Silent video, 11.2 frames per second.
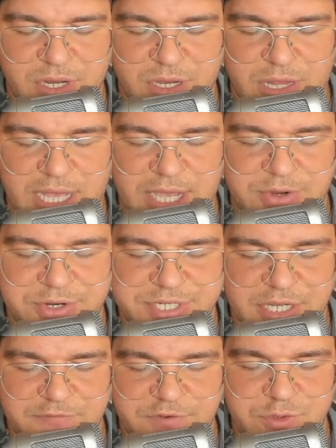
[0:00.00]
Allow
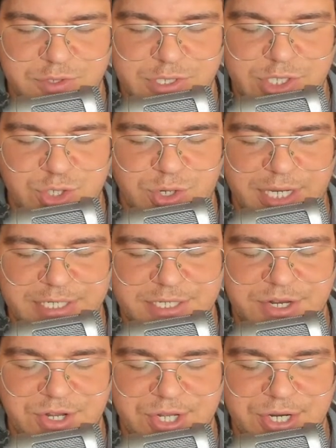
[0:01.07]
yourself to enjoy
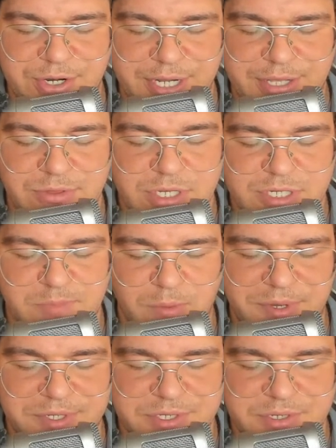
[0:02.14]
sitting here in this
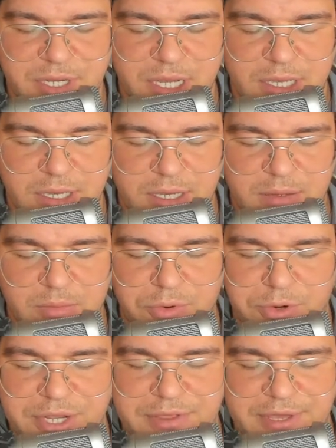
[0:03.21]
moment,
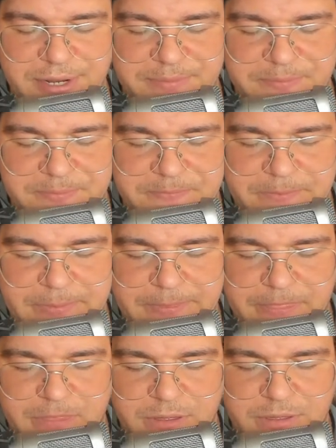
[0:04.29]
breathing
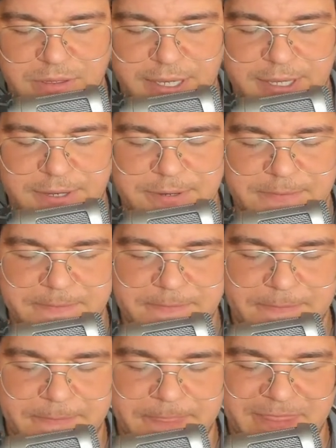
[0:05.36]
in
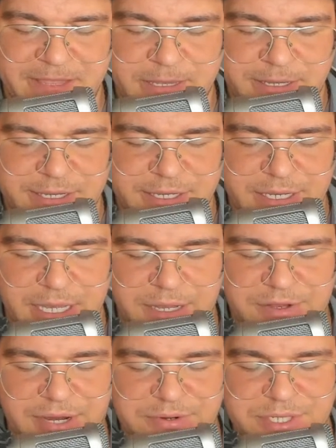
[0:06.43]
and
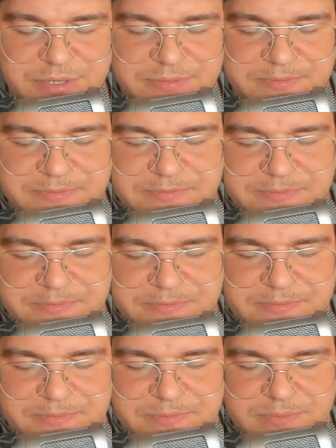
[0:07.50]
out,
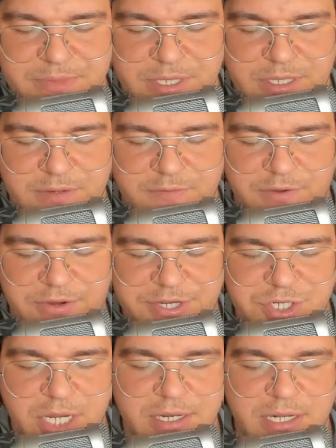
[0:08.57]
very
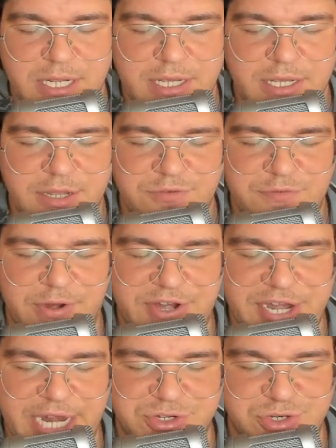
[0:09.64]
gently and very
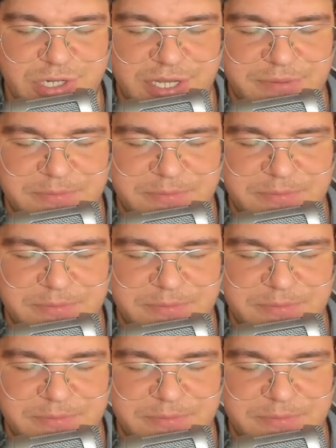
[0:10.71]
naturally.